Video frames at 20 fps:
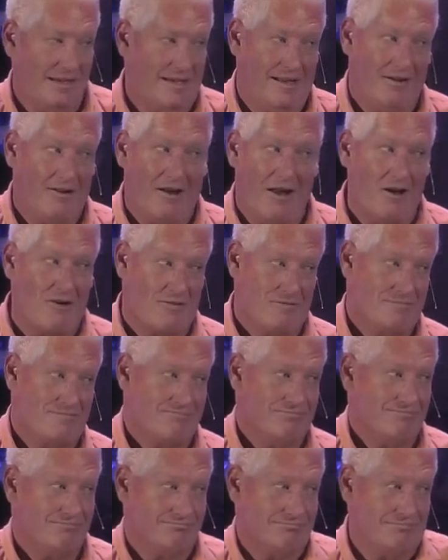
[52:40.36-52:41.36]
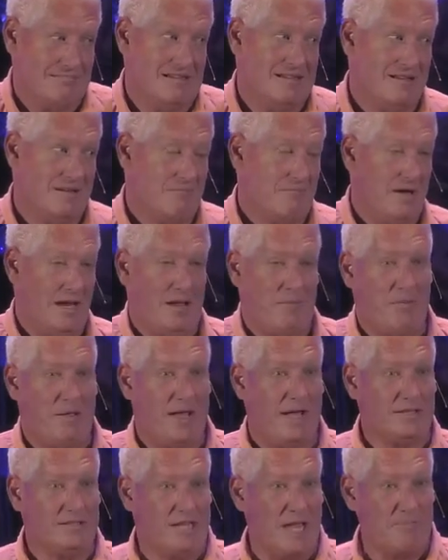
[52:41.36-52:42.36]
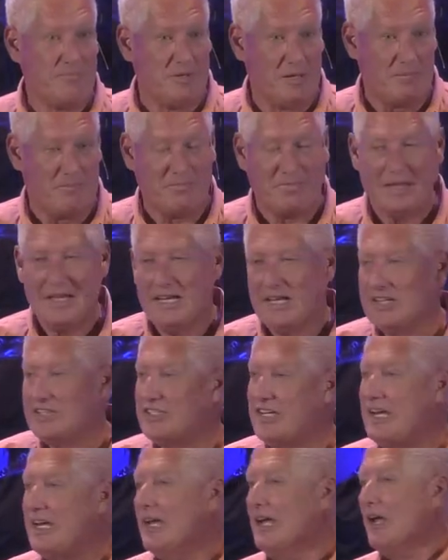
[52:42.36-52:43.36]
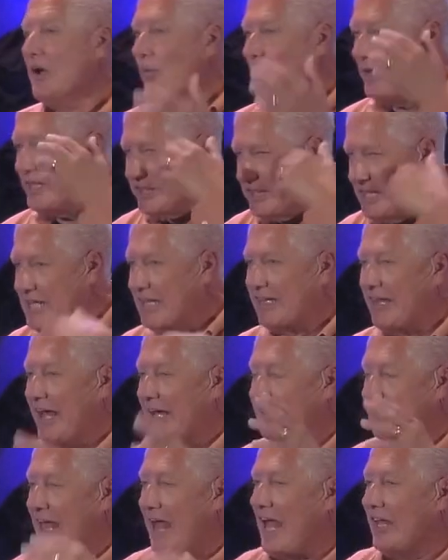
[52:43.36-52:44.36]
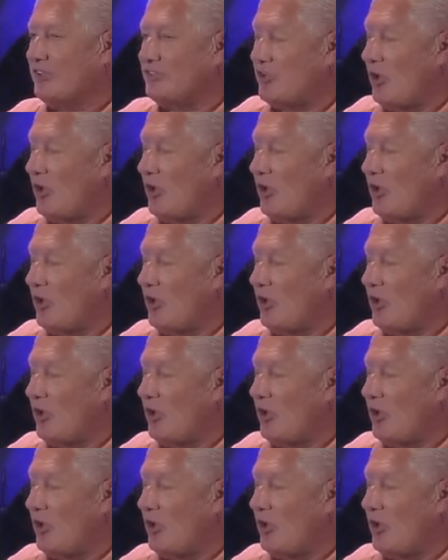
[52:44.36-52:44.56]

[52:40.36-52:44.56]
I don't know. Maybe I tipped him. You see, we think like that.